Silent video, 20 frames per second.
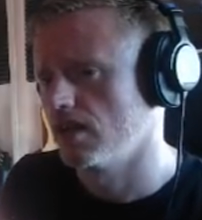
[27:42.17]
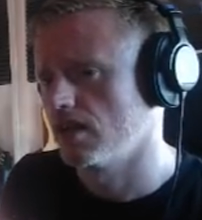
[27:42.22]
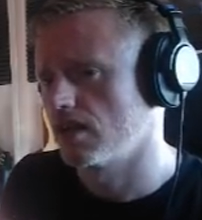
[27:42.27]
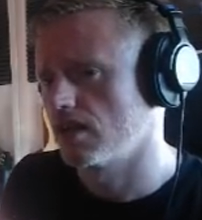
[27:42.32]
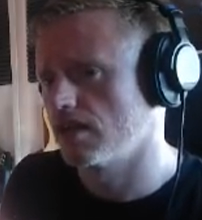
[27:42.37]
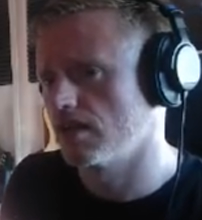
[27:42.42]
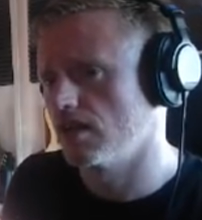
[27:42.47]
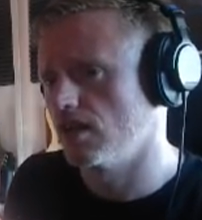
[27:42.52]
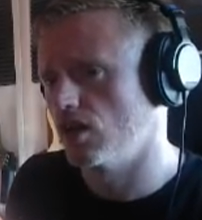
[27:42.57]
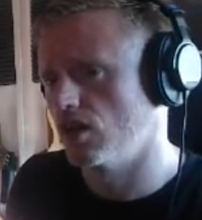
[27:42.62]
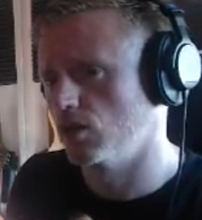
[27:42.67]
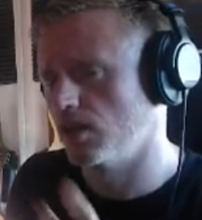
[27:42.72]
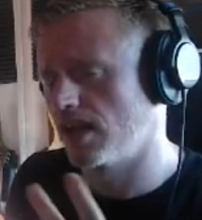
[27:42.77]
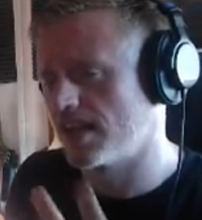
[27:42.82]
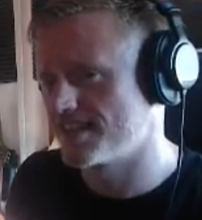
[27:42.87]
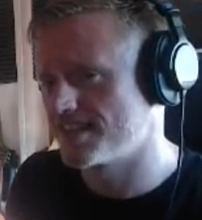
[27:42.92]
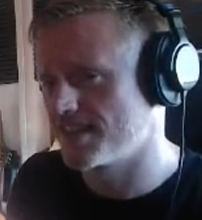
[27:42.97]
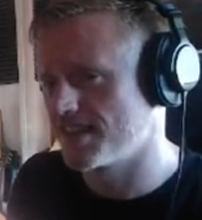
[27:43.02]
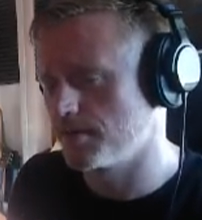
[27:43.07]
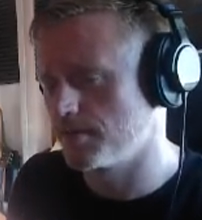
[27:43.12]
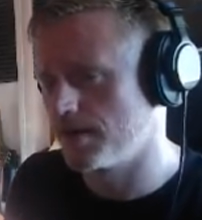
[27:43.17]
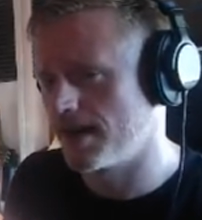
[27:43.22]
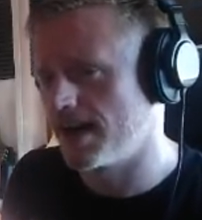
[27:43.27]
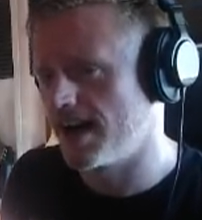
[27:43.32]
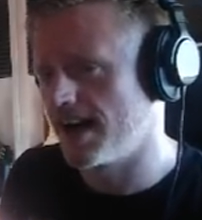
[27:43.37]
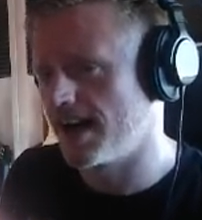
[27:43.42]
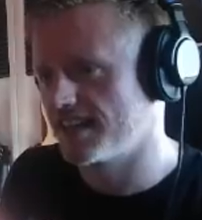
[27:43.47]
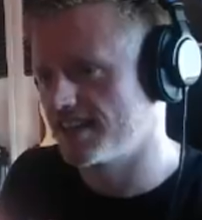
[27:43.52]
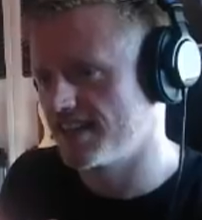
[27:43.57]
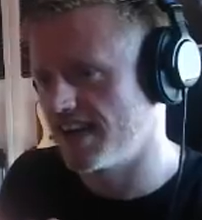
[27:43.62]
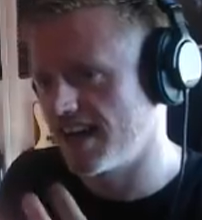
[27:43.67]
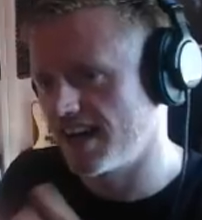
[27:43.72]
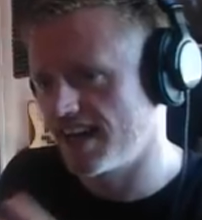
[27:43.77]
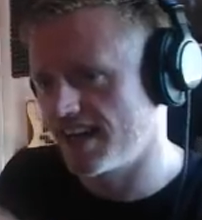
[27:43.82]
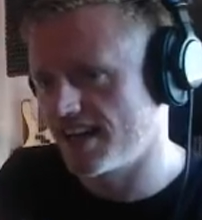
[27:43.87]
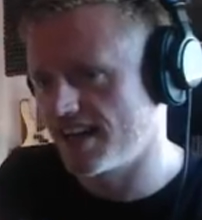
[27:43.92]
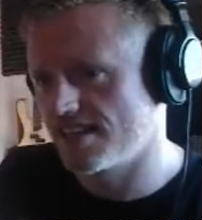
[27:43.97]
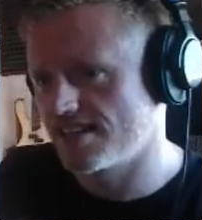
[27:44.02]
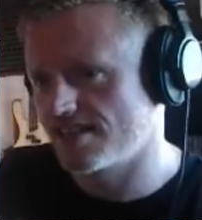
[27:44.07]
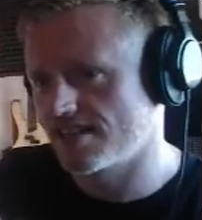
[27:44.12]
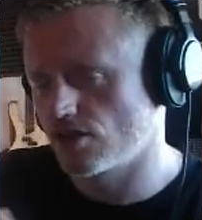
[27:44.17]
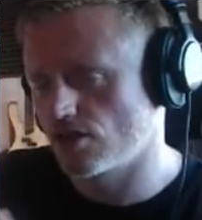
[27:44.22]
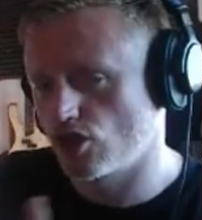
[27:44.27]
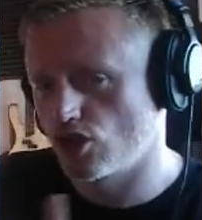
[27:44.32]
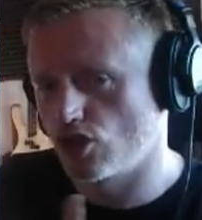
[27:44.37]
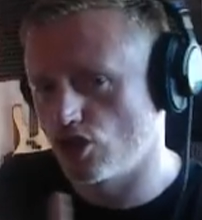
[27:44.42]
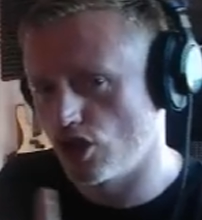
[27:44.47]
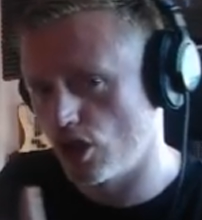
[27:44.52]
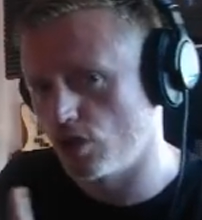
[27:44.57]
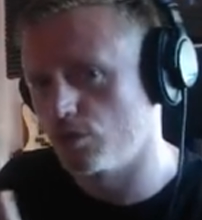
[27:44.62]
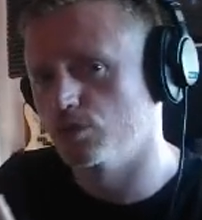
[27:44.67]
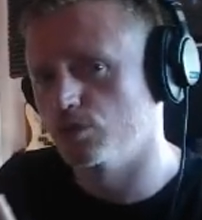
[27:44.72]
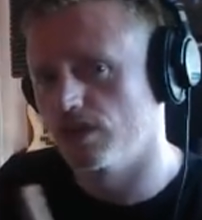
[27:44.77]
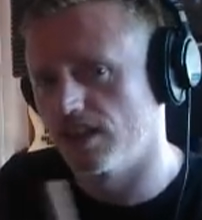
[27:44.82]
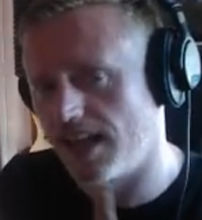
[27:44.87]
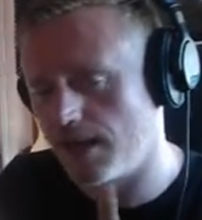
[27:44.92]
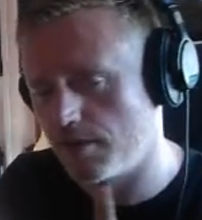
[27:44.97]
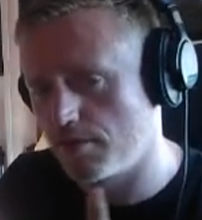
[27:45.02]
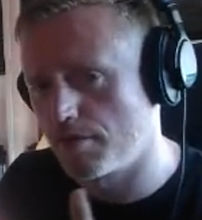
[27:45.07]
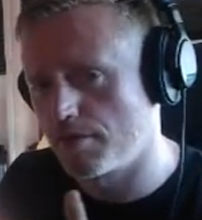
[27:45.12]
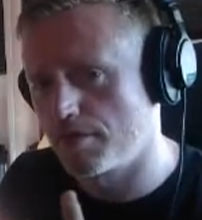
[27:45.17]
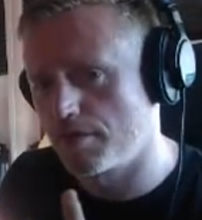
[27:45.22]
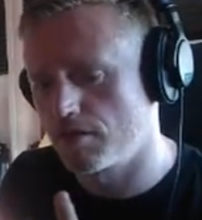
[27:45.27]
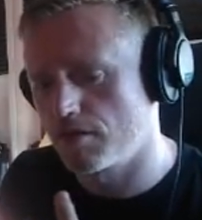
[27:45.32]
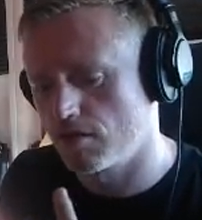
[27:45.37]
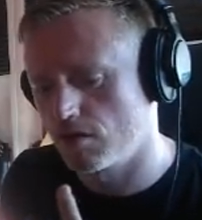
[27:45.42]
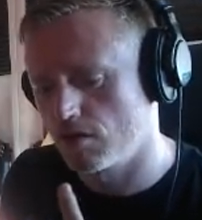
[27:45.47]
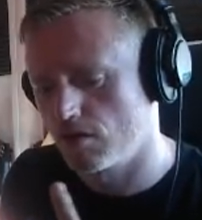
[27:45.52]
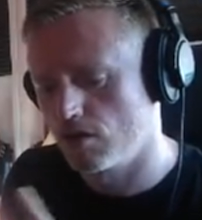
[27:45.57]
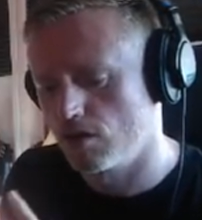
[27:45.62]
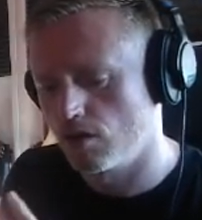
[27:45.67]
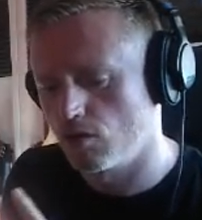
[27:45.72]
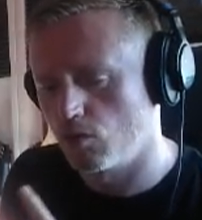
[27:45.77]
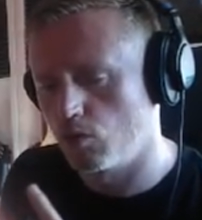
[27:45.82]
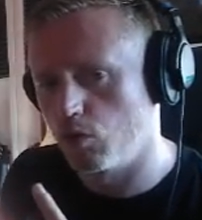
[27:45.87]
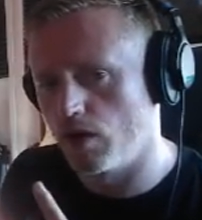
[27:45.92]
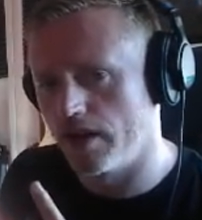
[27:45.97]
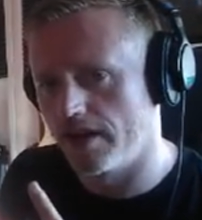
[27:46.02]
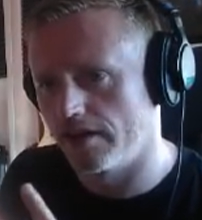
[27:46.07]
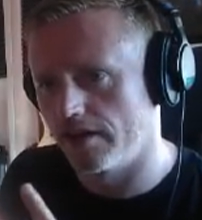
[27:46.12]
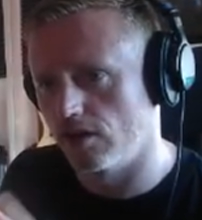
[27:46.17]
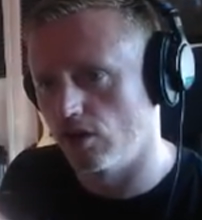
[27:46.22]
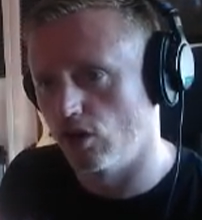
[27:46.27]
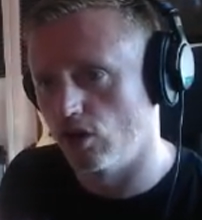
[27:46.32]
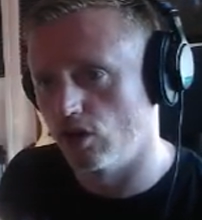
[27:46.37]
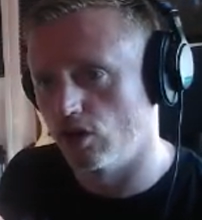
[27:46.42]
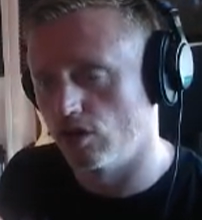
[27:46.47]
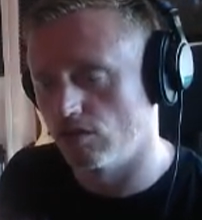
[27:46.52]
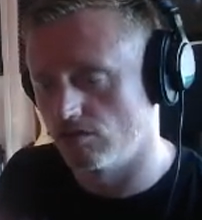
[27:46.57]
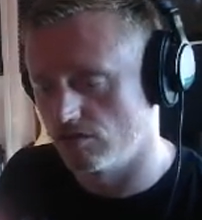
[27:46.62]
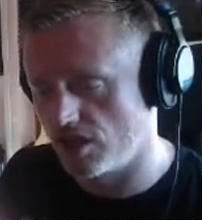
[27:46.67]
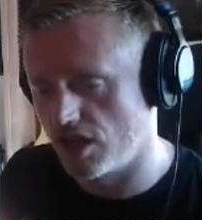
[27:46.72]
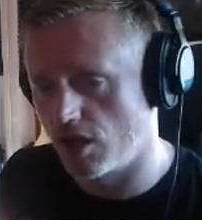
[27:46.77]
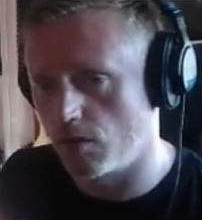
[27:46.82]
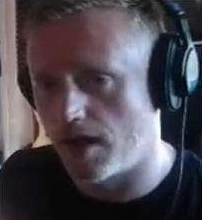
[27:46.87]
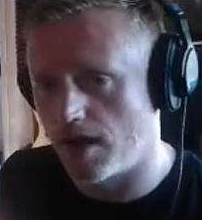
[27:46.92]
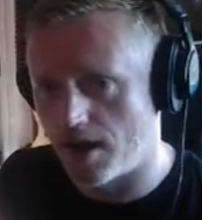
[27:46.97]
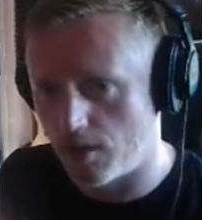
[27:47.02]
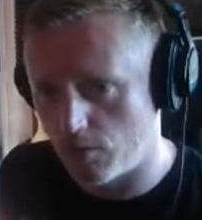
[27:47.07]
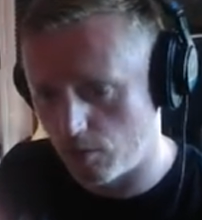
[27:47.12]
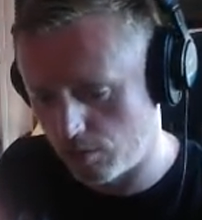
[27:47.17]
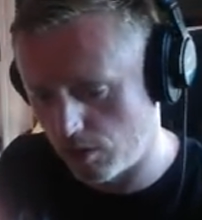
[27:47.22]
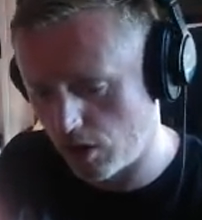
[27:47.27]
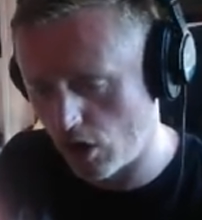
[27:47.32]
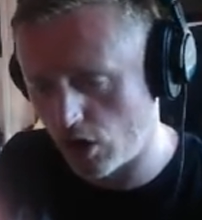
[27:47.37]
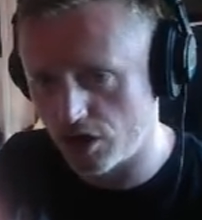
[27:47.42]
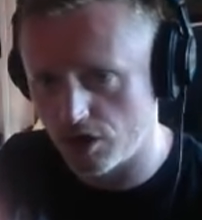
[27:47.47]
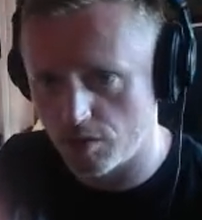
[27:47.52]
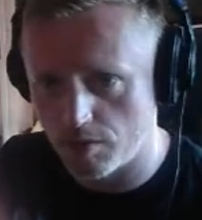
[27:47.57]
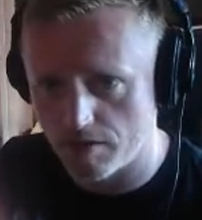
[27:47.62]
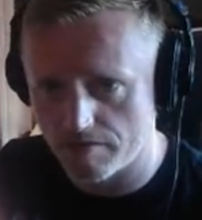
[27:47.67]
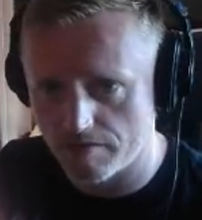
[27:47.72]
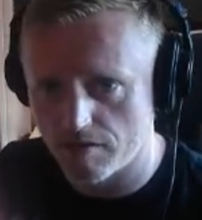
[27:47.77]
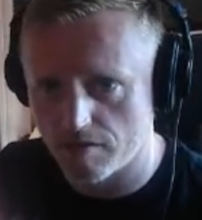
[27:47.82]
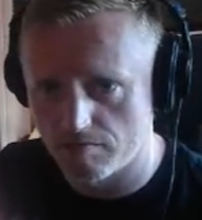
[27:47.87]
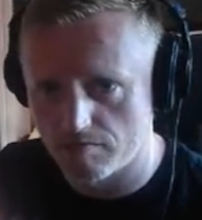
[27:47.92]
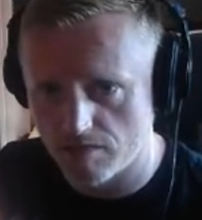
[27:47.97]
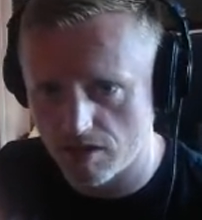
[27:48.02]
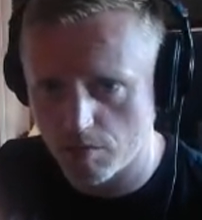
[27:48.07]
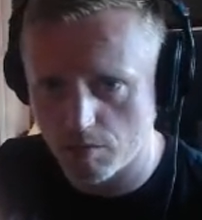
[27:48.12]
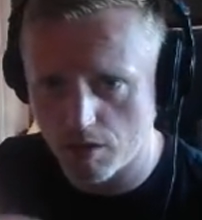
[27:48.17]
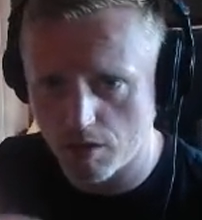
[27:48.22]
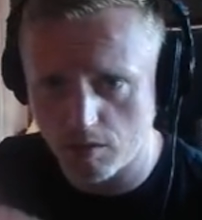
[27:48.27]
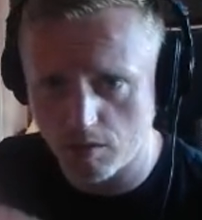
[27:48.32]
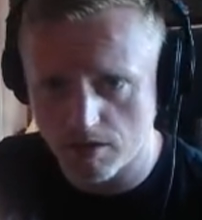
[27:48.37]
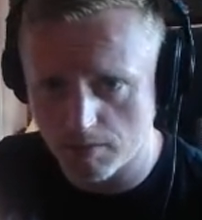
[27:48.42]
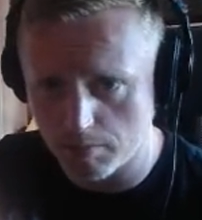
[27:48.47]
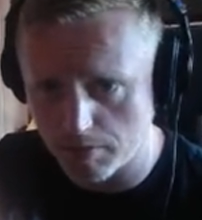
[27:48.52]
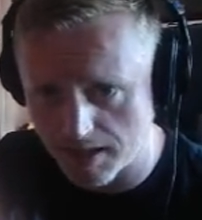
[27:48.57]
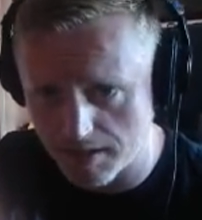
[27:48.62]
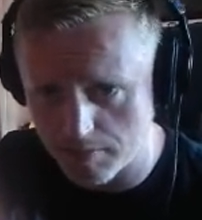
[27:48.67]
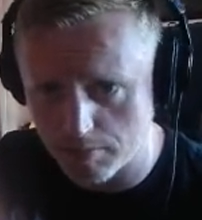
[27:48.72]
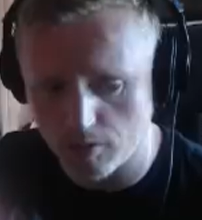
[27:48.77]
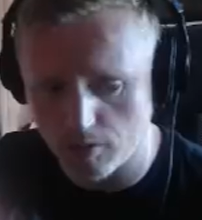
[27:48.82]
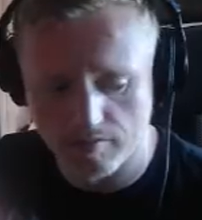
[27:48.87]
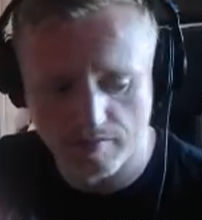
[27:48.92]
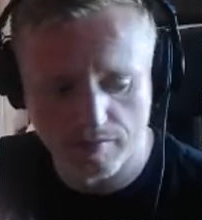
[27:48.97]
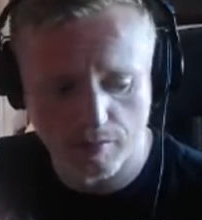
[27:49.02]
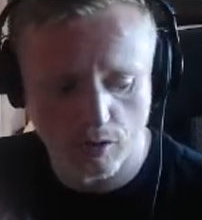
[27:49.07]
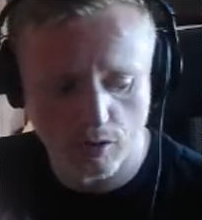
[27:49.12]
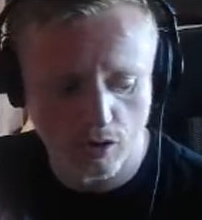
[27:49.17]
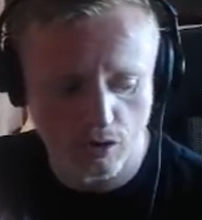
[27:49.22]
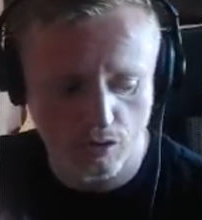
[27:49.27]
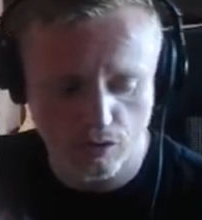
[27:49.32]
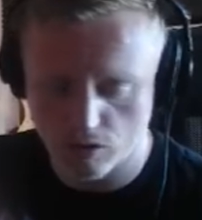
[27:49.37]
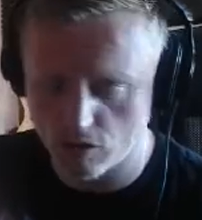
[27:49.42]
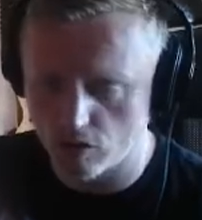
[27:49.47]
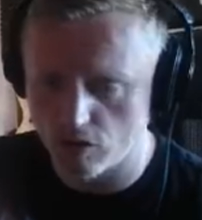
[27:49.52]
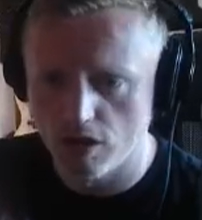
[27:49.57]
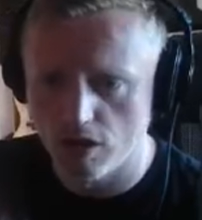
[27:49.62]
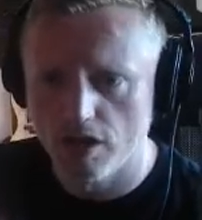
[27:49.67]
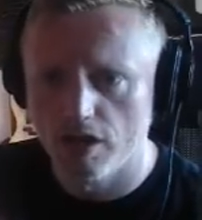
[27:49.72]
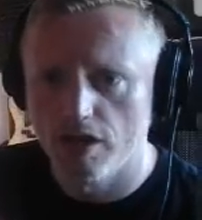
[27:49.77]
the whole idea behind that is the note length will, or you know, how long you hold the play button for, or